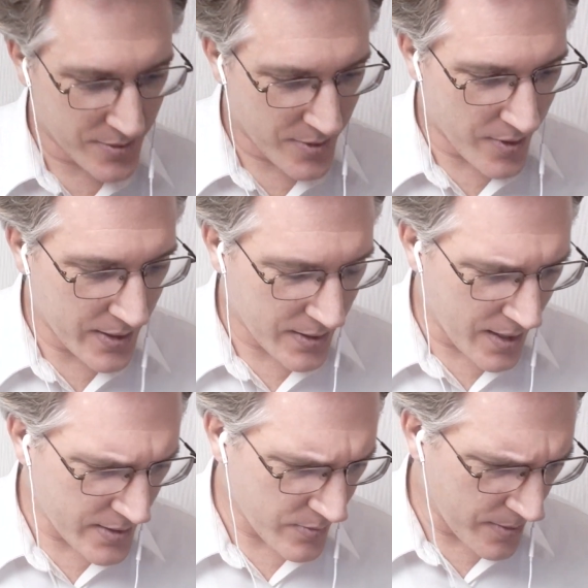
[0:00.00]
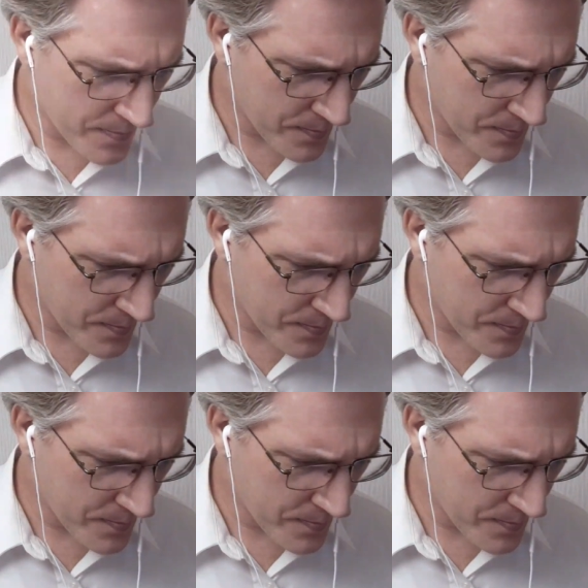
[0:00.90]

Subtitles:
All right, the last one.